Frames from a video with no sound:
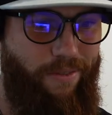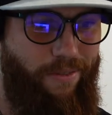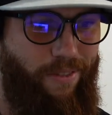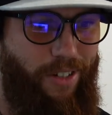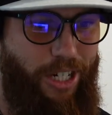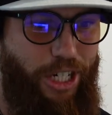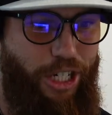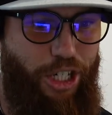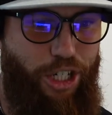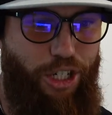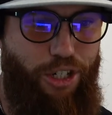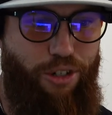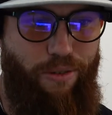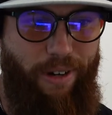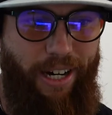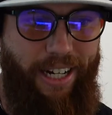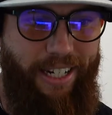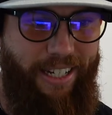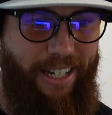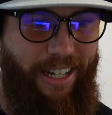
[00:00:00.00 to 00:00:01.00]

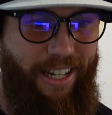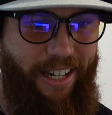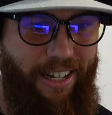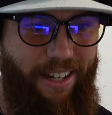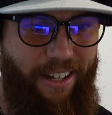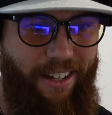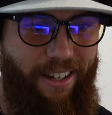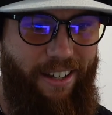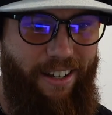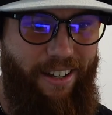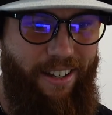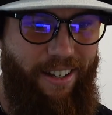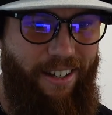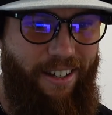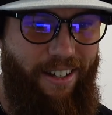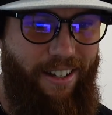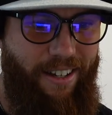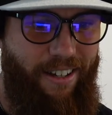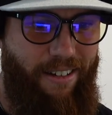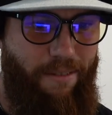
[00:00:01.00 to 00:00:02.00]
restricted
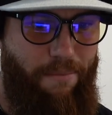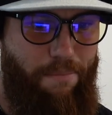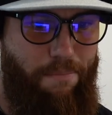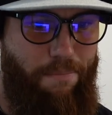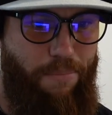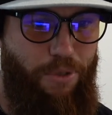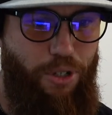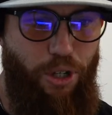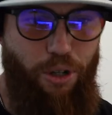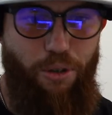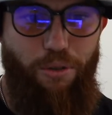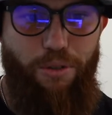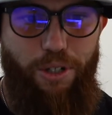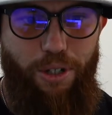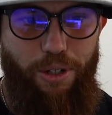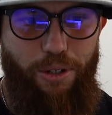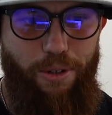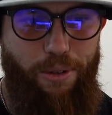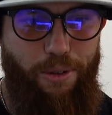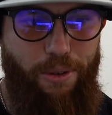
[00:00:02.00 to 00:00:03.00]
due
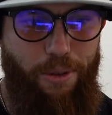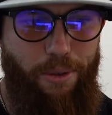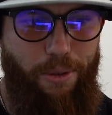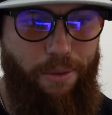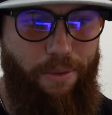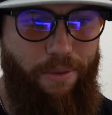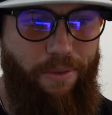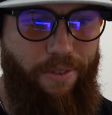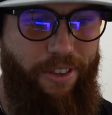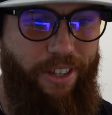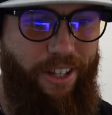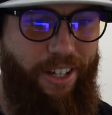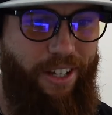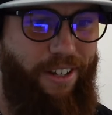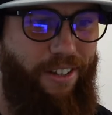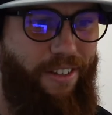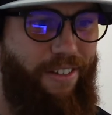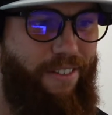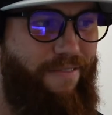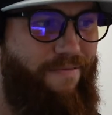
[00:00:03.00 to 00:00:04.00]
to
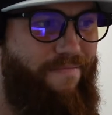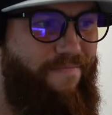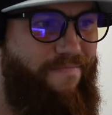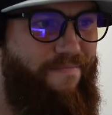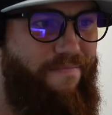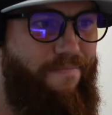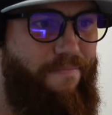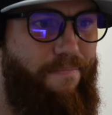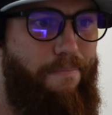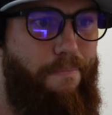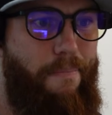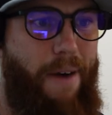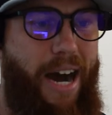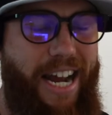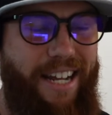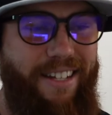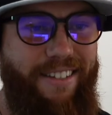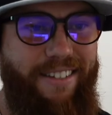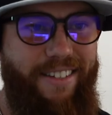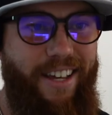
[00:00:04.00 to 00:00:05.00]
the
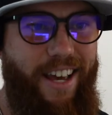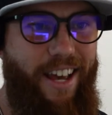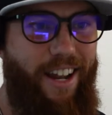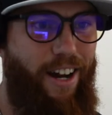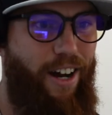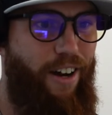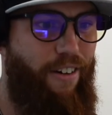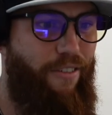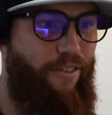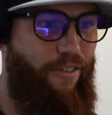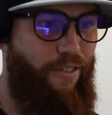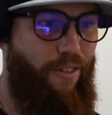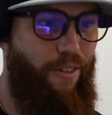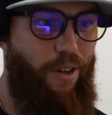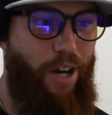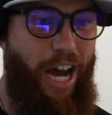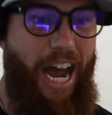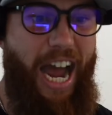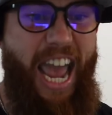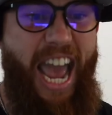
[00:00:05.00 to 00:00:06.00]
mindset of
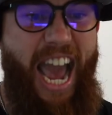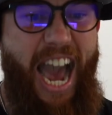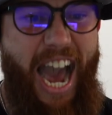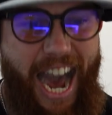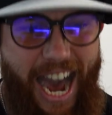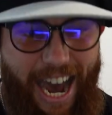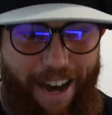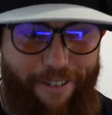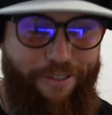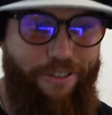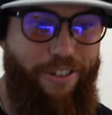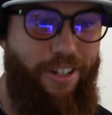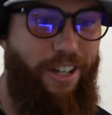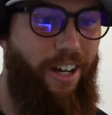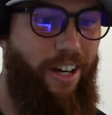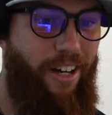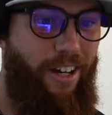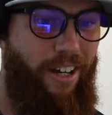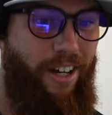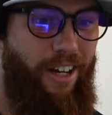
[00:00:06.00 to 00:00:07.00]
I have
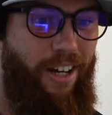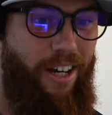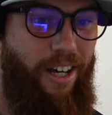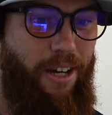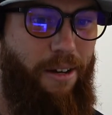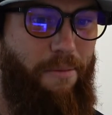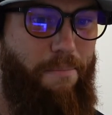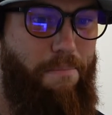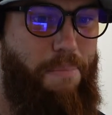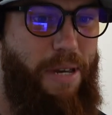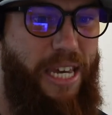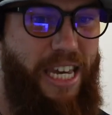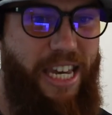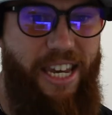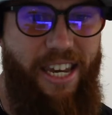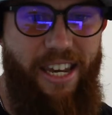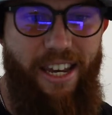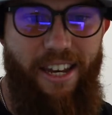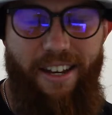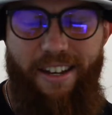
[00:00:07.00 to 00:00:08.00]
to
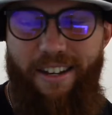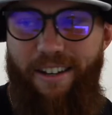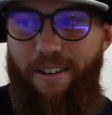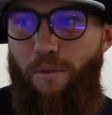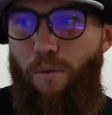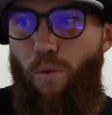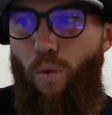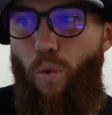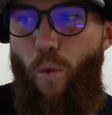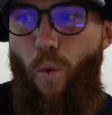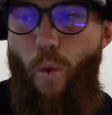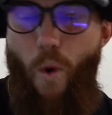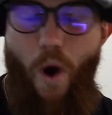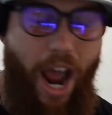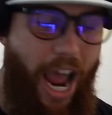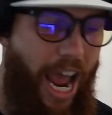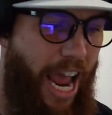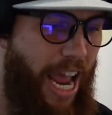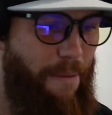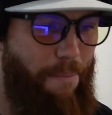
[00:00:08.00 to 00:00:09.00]
be
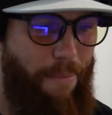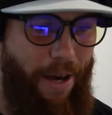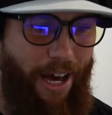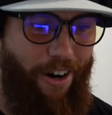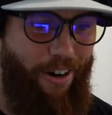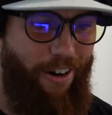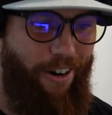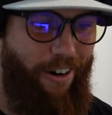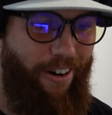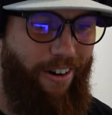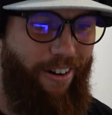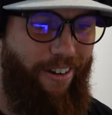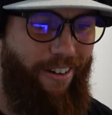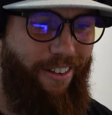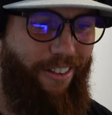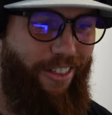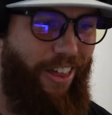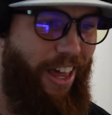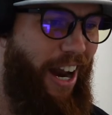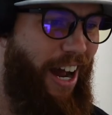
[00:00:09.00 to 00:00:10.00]
way better
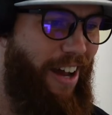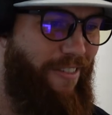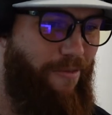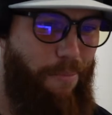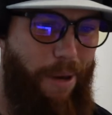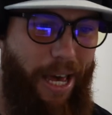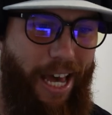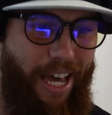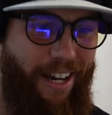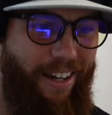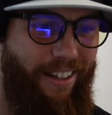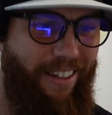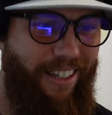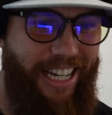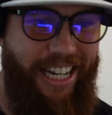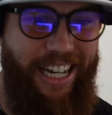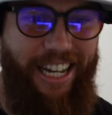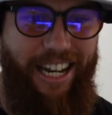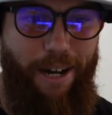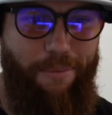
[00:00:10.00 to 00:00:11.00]
than I've been
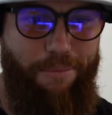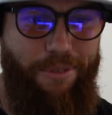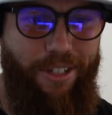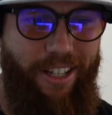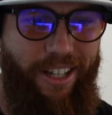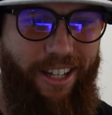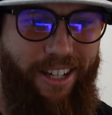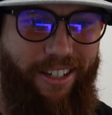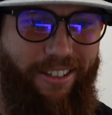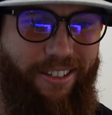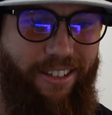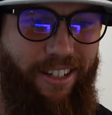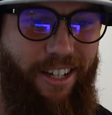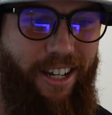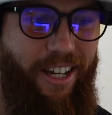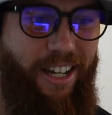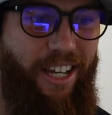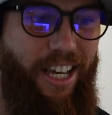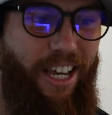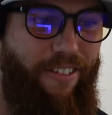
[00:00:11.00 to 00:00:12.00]
leading up to this
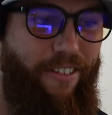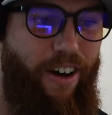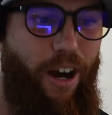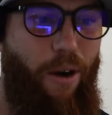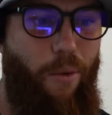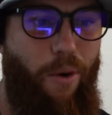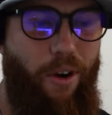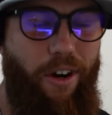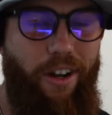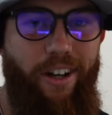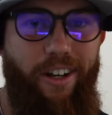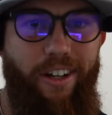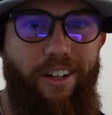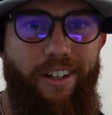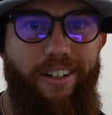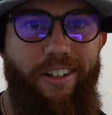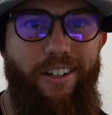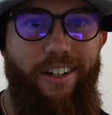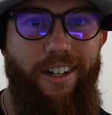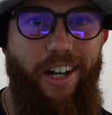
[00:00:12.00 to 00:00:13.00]
if I want to
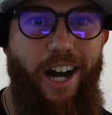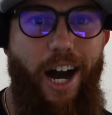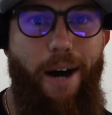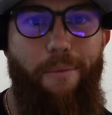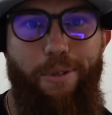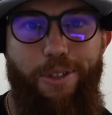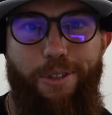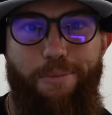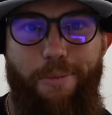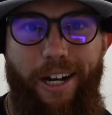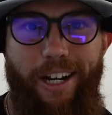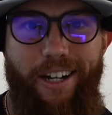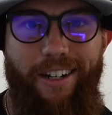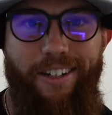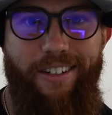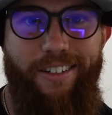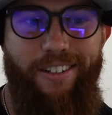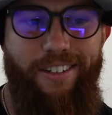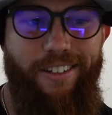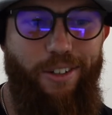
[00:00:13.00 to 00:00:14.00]
accomplish my
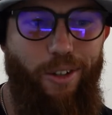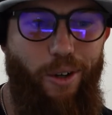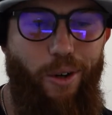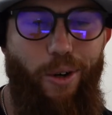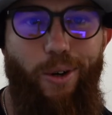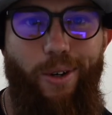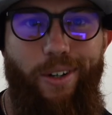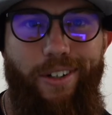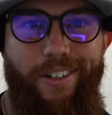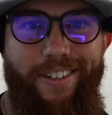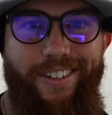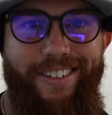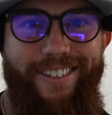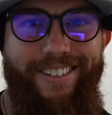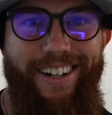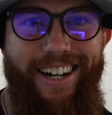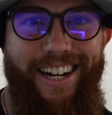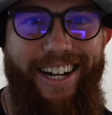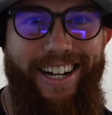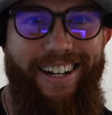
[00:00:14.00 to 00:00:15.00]
goal,
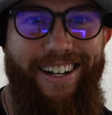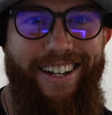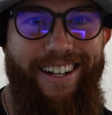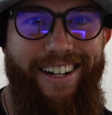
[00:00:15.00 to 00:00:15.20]
right?